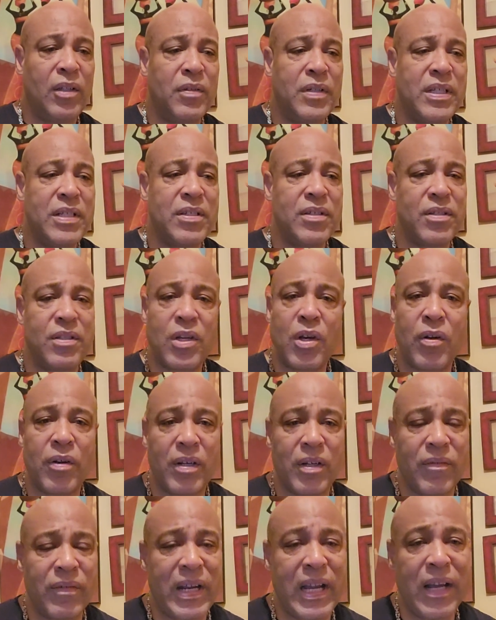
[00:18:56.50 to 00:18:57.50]
his
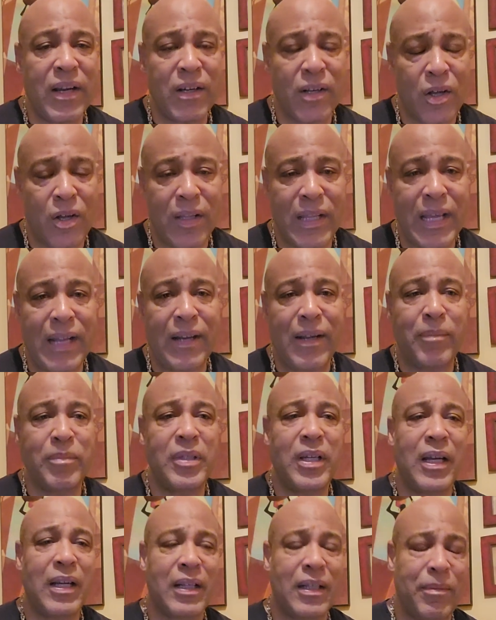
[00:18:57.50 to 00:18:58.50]
joking around and all that. I'm
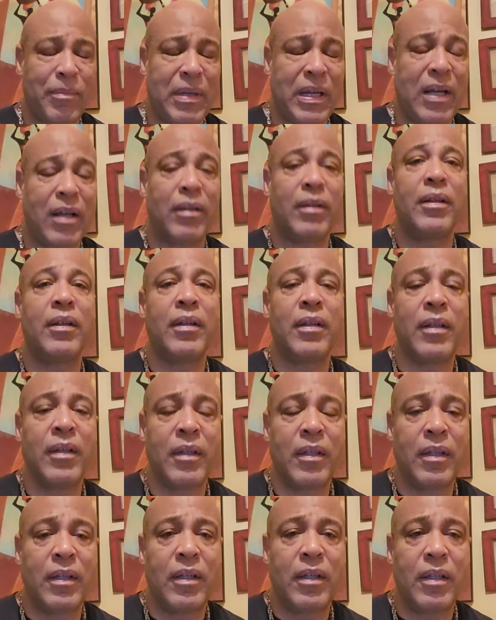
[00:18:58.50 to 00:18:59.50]
talking about
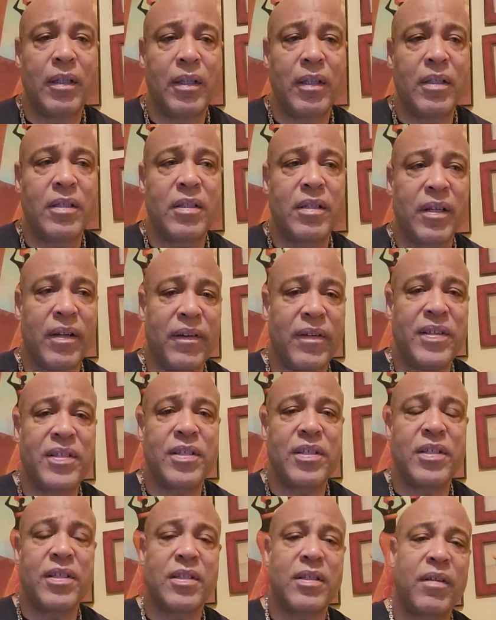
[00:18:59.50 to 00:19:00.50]
the
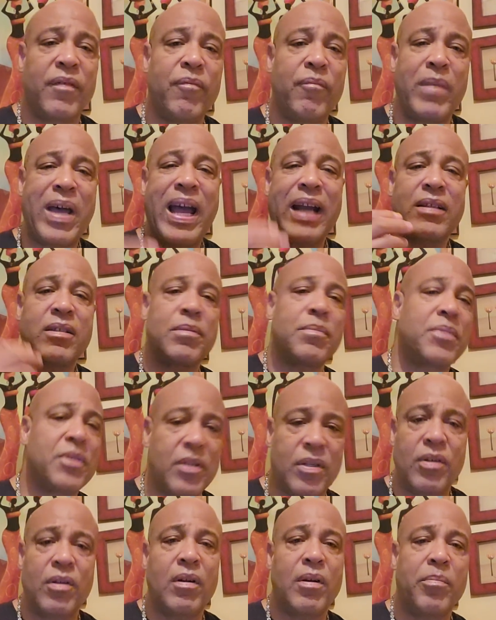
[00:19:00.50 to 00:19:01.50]
seriousness of maximum
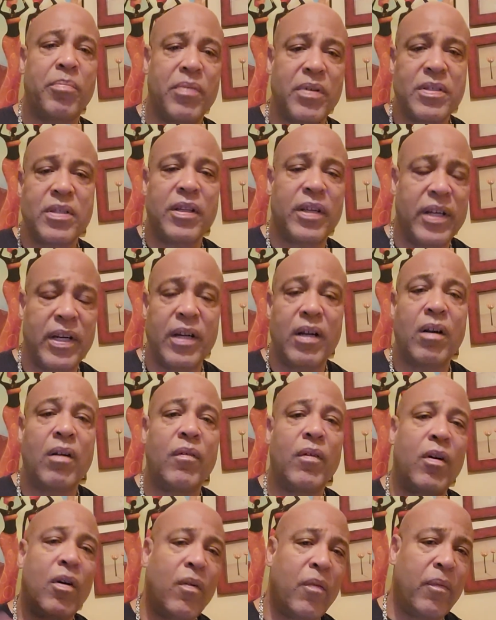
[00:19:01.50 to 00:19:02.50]
security prison
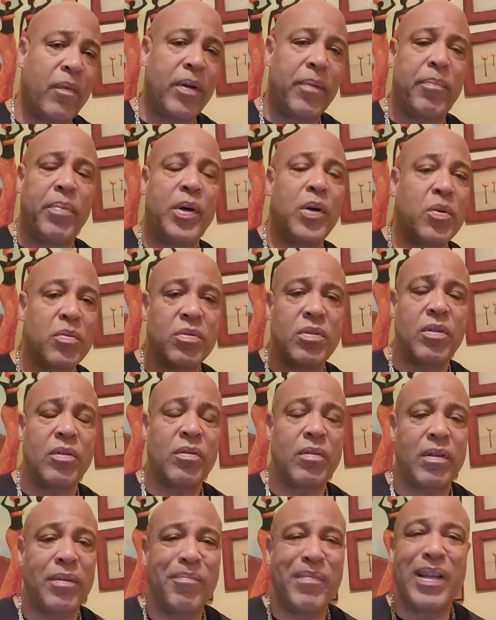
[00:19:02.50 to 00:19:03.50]
here opposed
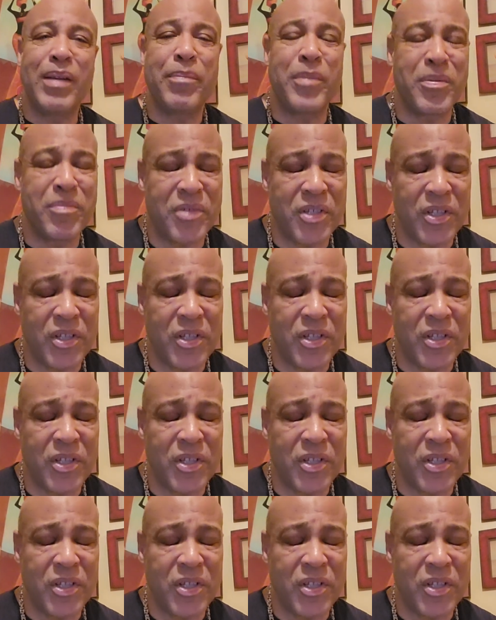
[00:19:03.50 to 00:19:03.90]
to the minimum